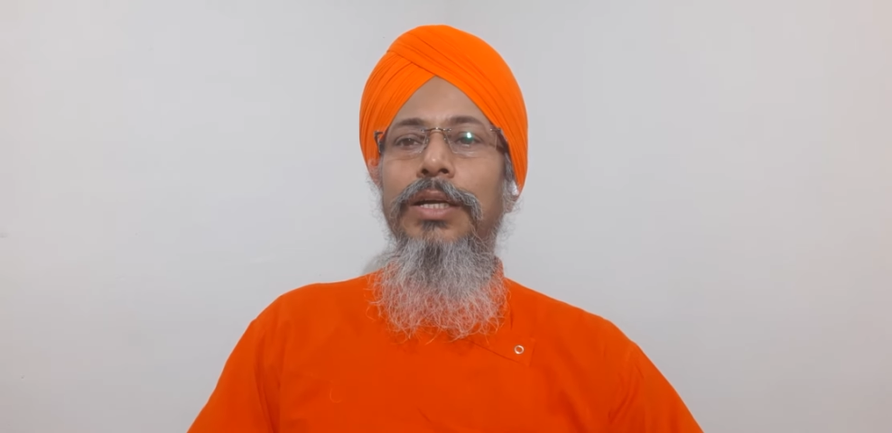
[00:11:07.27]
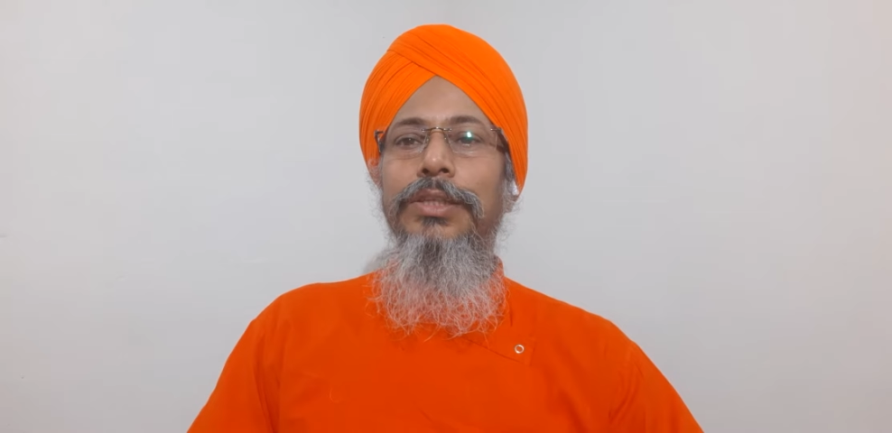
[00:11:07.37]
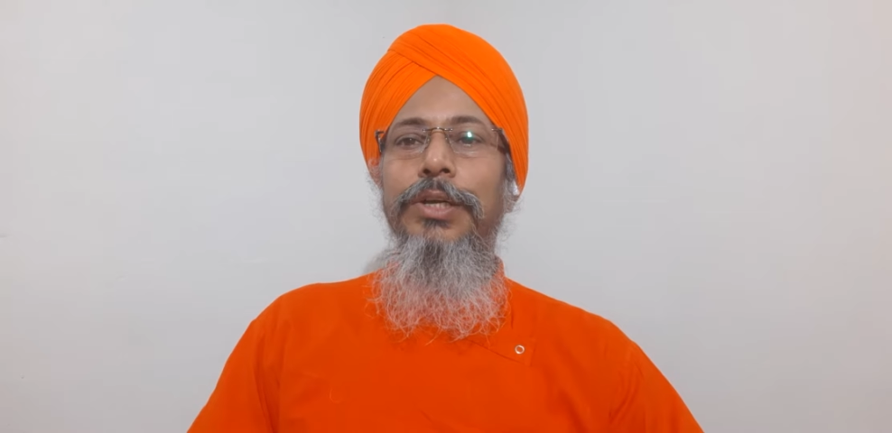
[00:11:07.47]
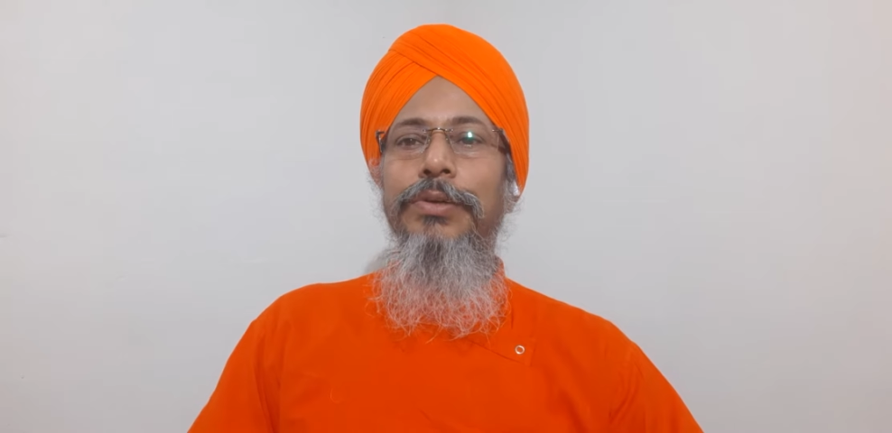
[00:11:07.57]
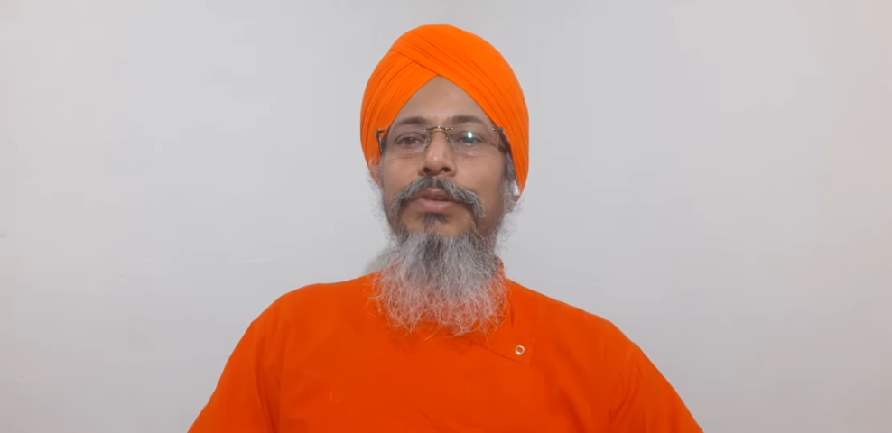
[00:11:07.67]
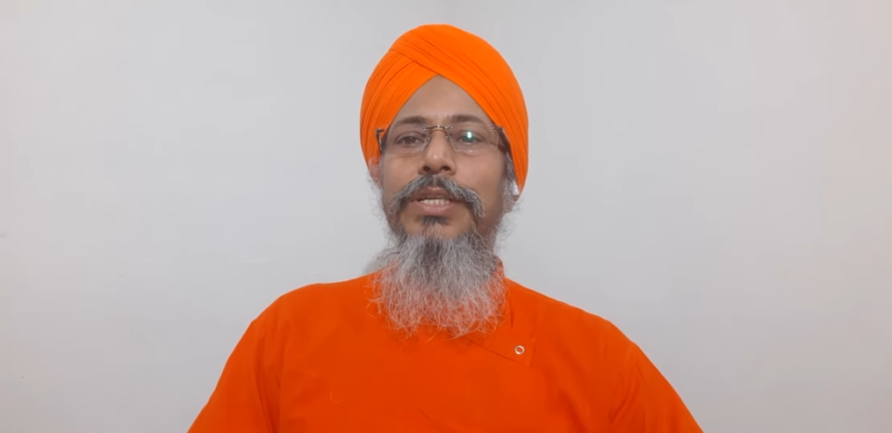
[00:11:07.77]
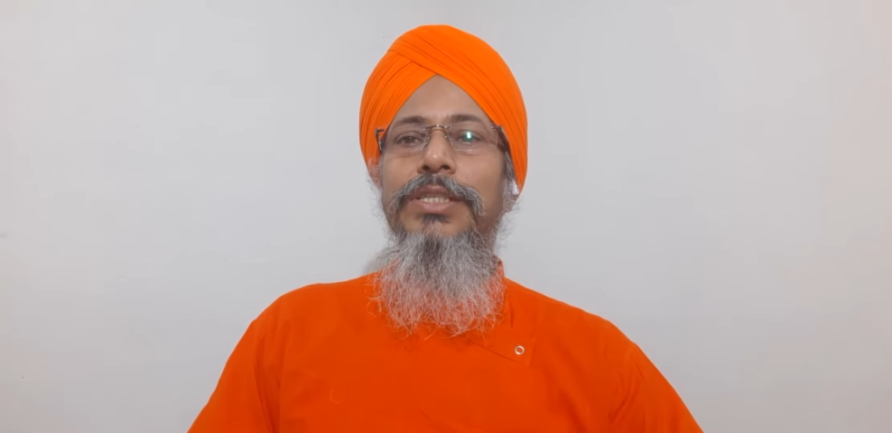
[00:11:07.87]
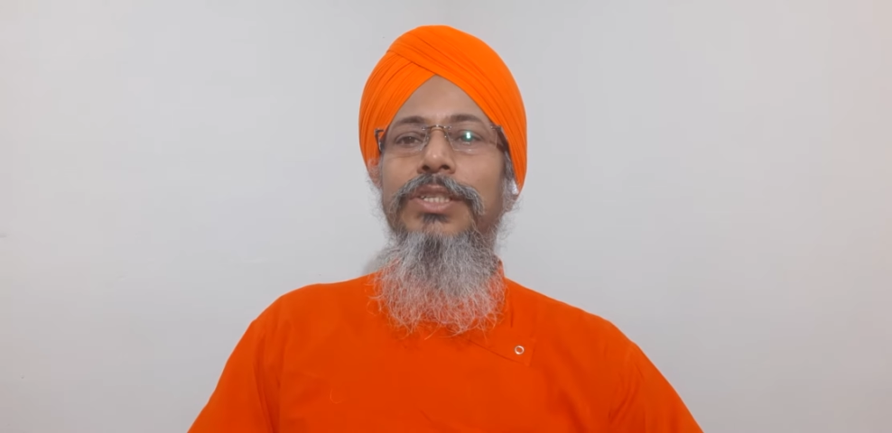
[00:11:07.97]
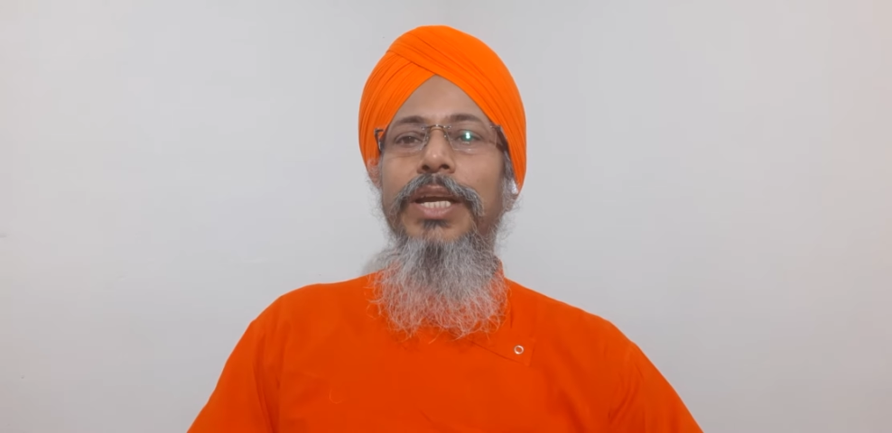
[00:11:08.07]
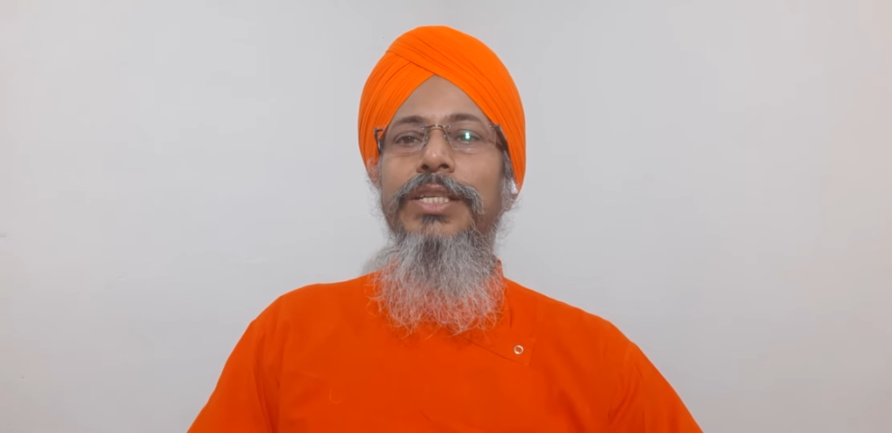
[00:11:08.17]
The
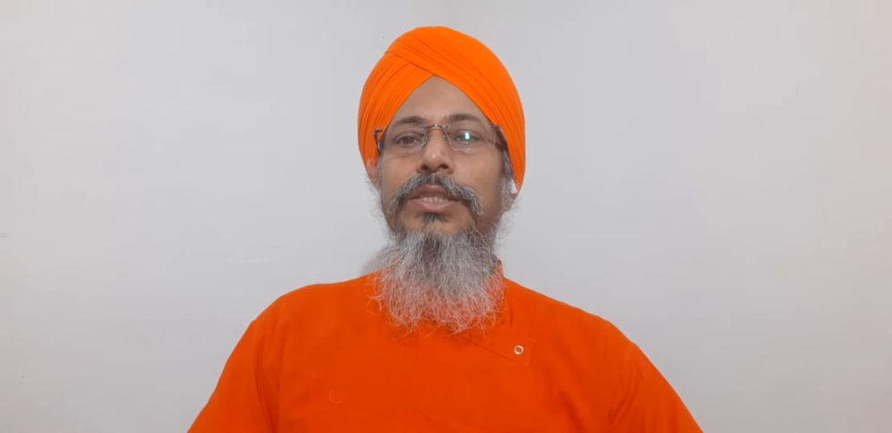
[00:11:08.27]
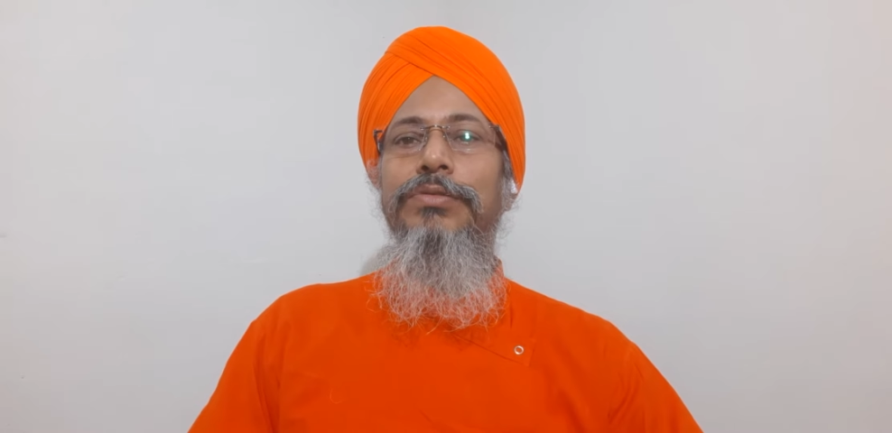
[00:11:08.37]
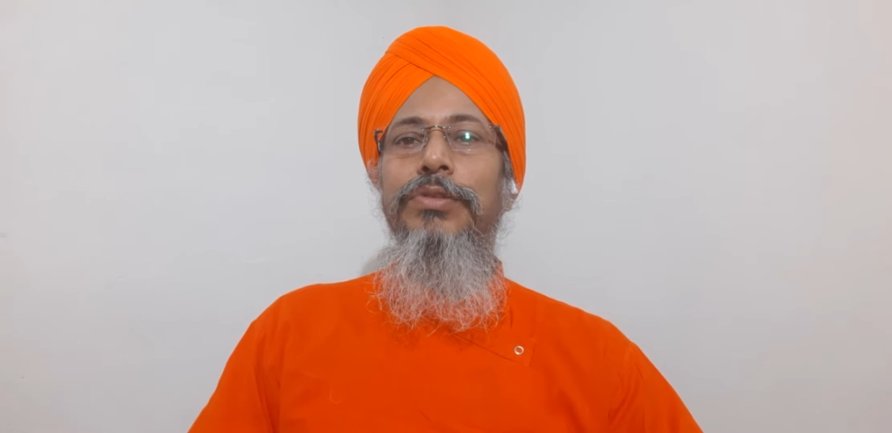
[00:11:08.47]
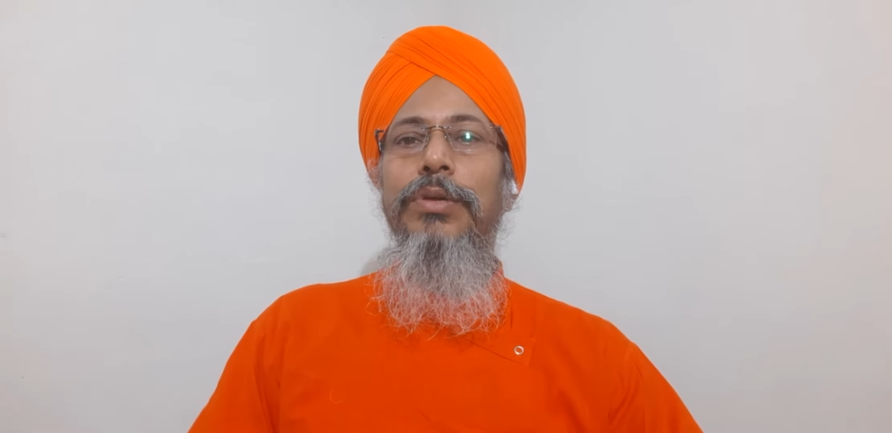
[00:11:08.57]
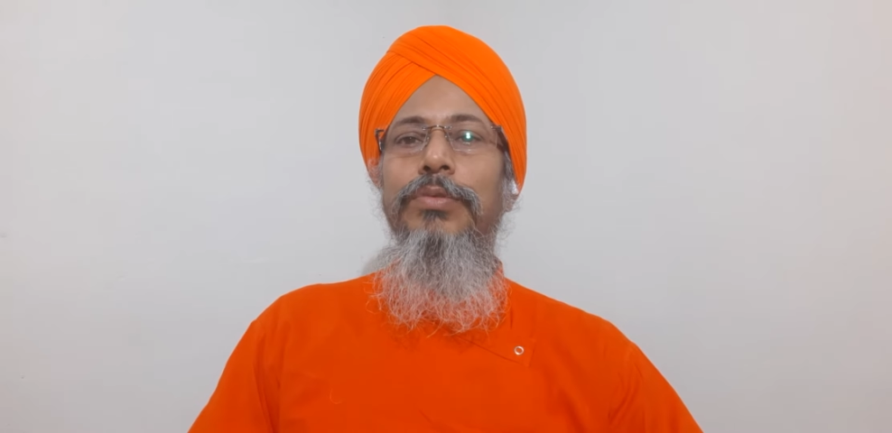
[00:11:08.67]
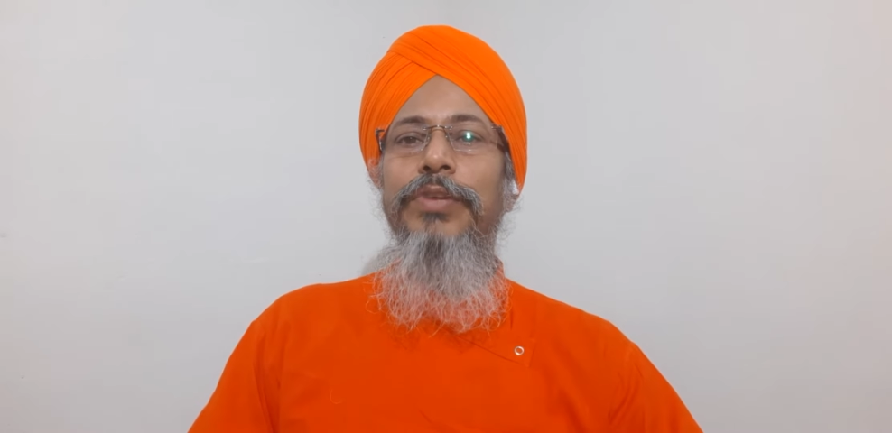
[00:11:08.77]
universe takes from